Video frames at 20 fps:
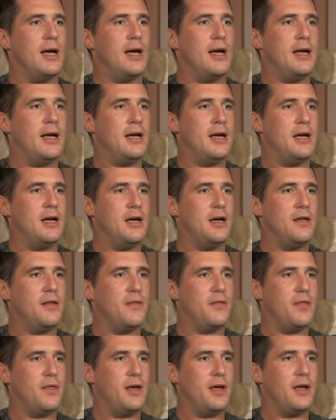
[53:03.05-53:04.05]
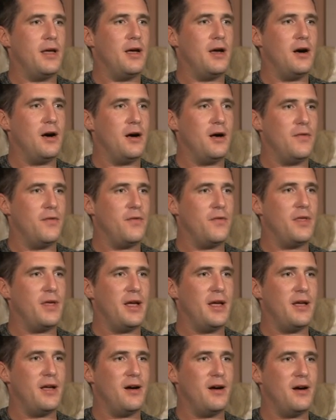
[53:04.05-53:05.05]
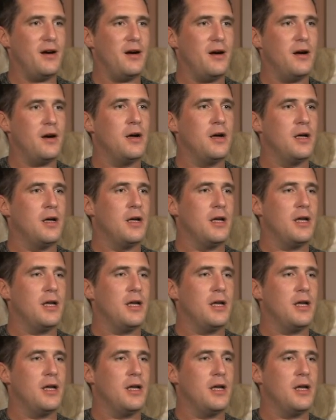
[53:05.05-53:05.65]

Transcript: Uh, they are they are